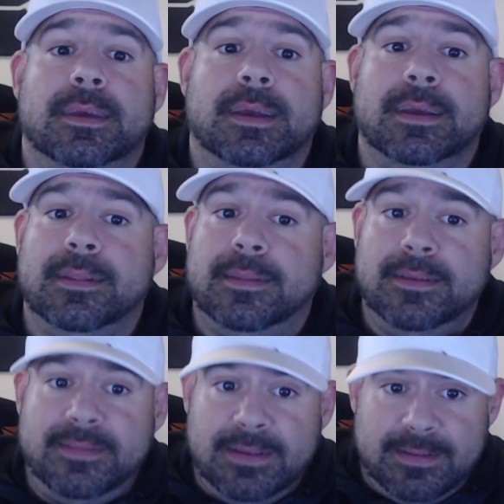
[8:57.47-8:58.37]

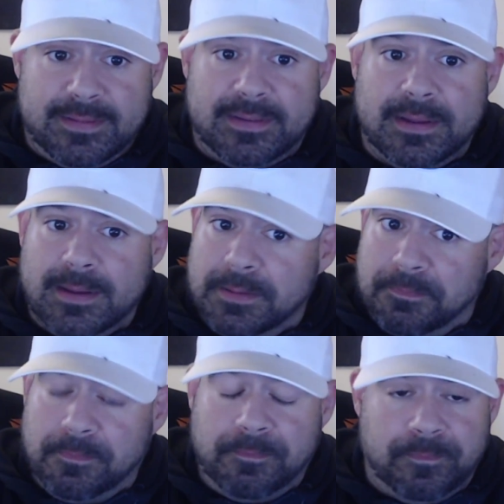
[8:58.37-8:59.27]
this
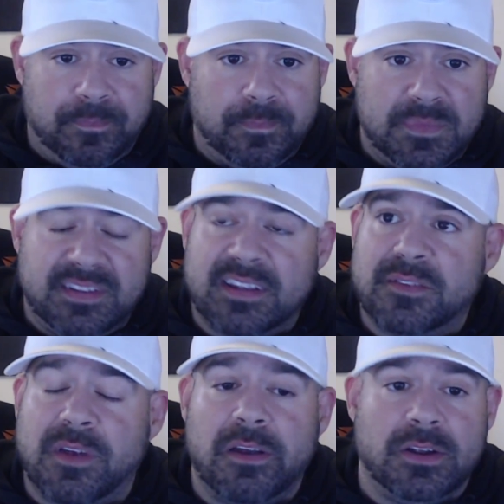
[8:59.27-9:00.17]
has a
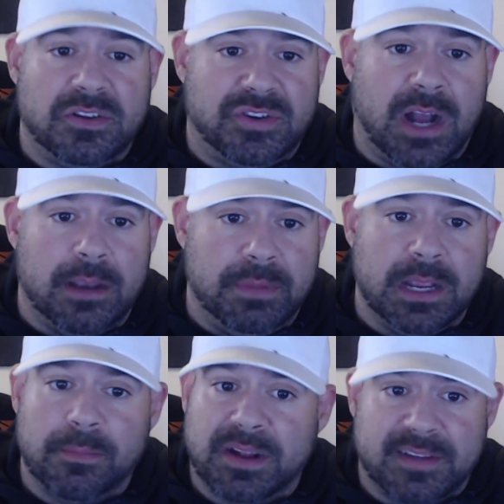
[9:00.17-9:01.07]
very good shot in being
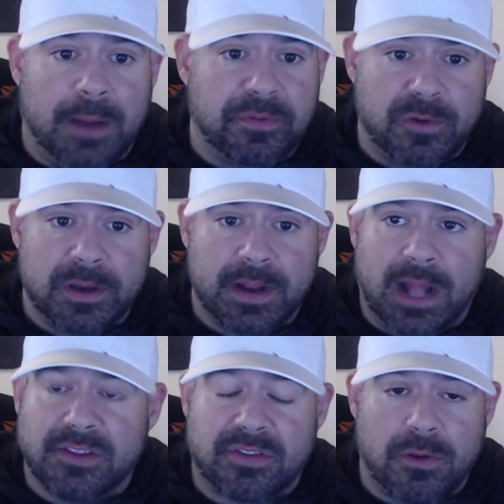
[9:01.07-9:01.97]
in my top 3.
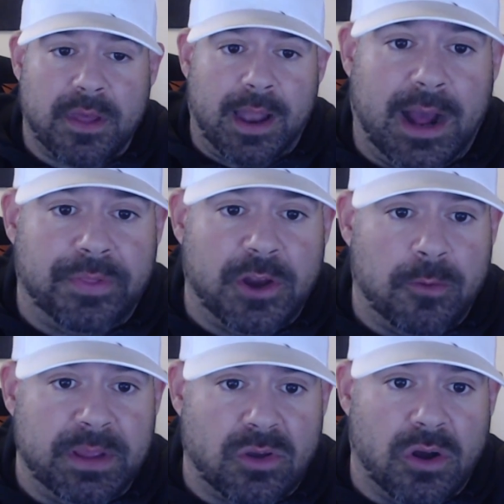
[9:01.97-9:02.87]
I'll just throw that there,
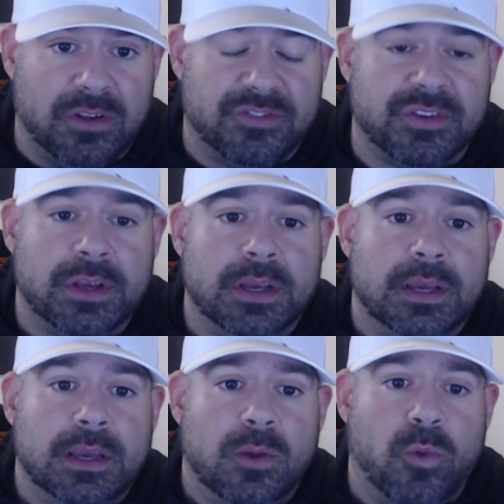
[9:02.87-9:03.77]
because
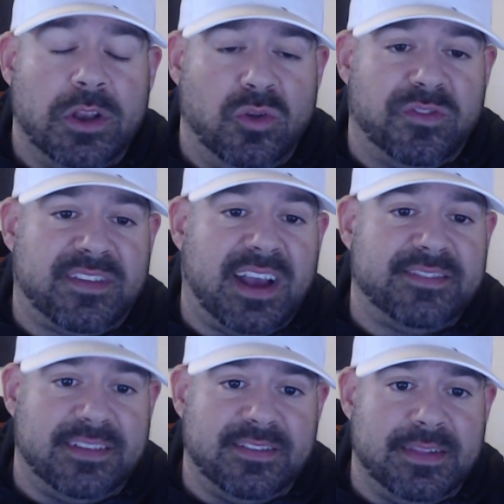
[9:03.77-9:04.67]
when you've
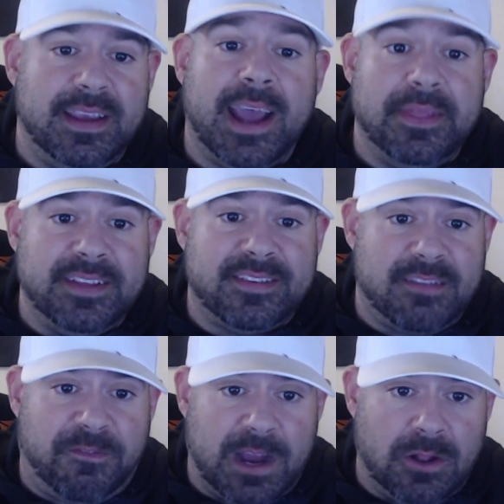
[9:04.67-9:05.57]
tested, and this is
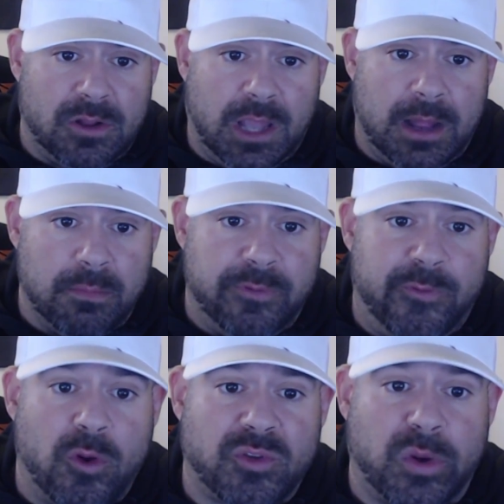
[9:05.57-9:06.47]
the final club
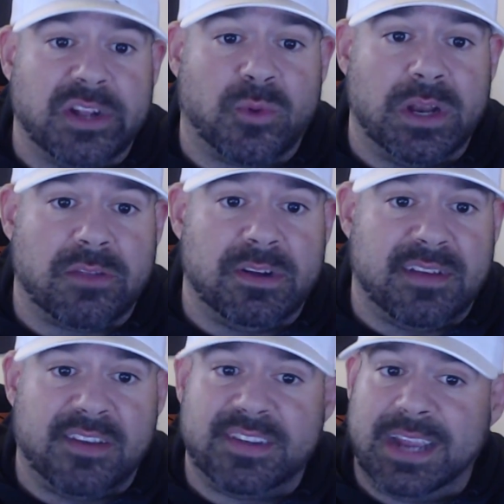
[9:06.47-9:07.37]
for 2023,
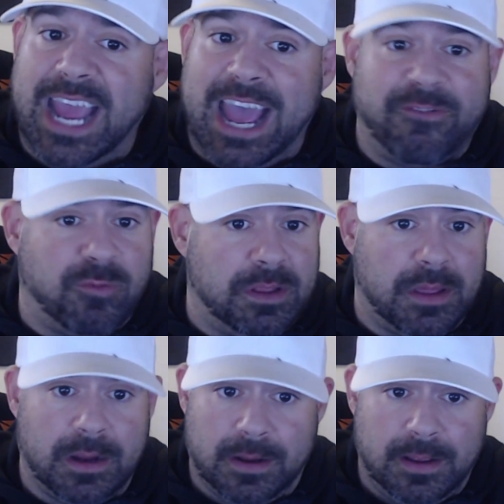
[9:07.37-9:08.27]
testing
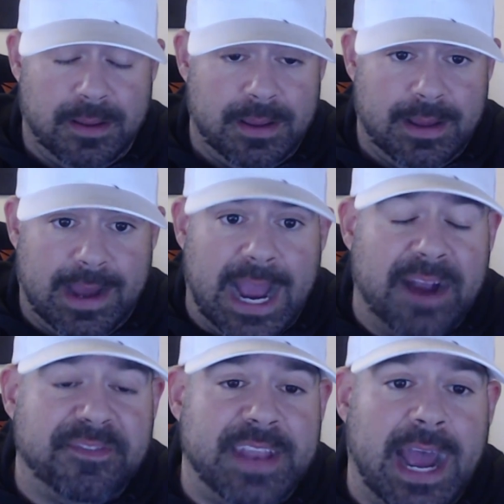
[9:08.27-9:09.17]
everything. I
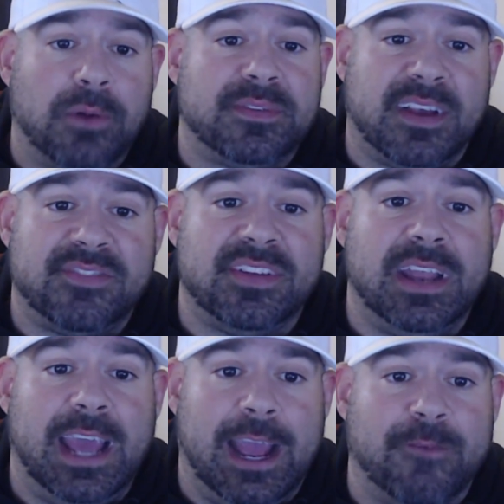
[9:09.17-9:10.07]
have now
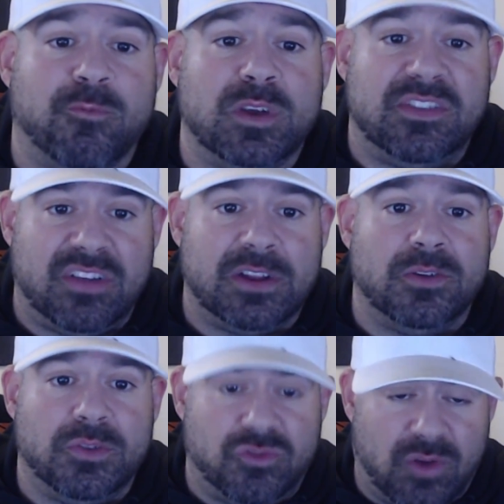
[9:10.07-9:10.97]
tested every
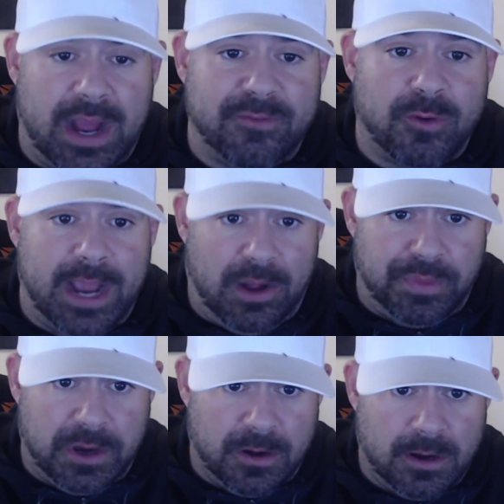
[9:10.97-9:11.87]
single driver out
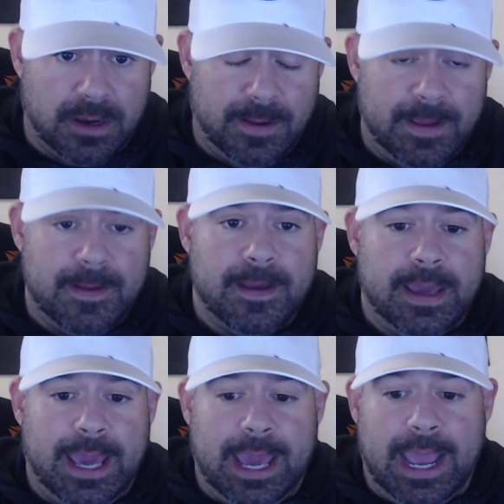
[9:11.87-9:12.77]
there.
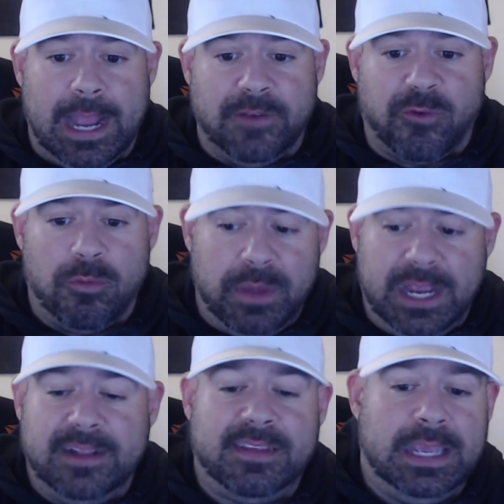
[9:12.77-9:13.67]
And for
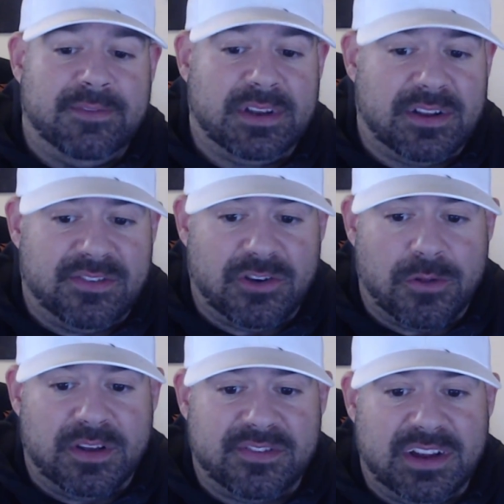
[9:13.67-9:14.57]
me to even consider
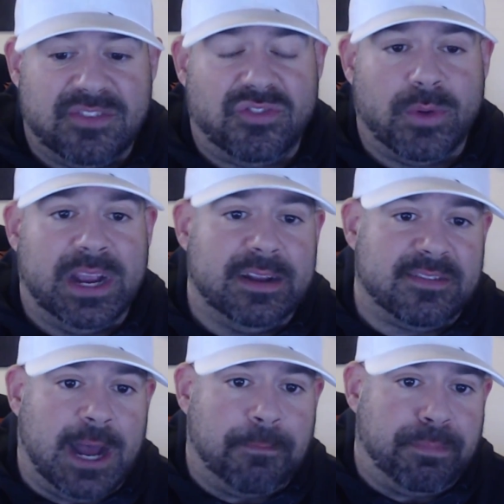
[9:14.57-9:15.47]
this into a
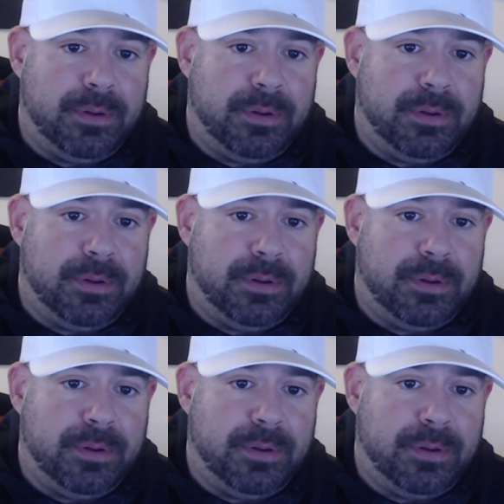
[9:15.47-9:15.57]
top